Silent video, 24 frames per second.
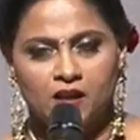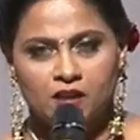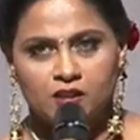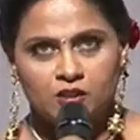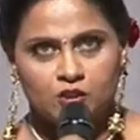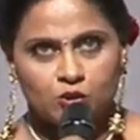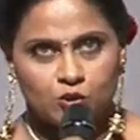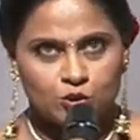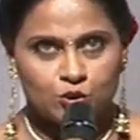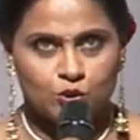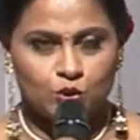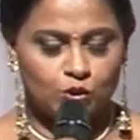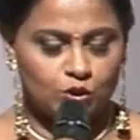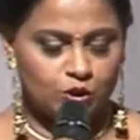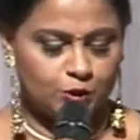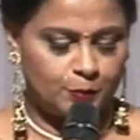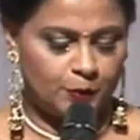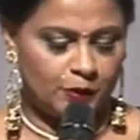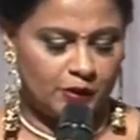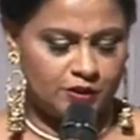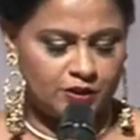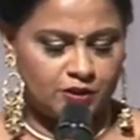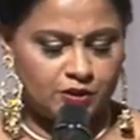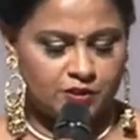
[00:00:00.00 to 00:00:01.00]
those gold
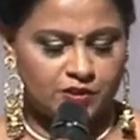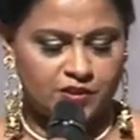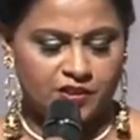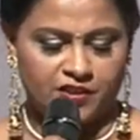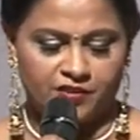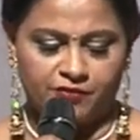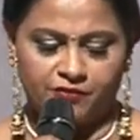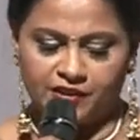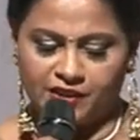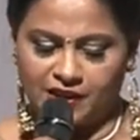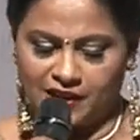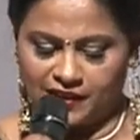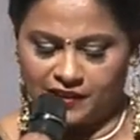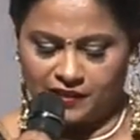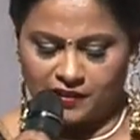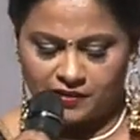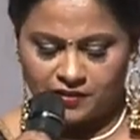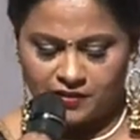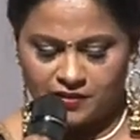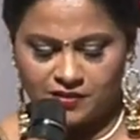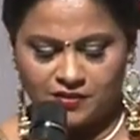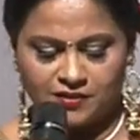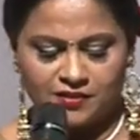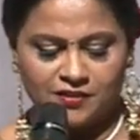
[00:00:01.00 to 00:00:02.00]
sponsors are
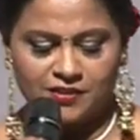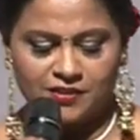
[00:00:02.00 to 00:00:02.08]
Veritas,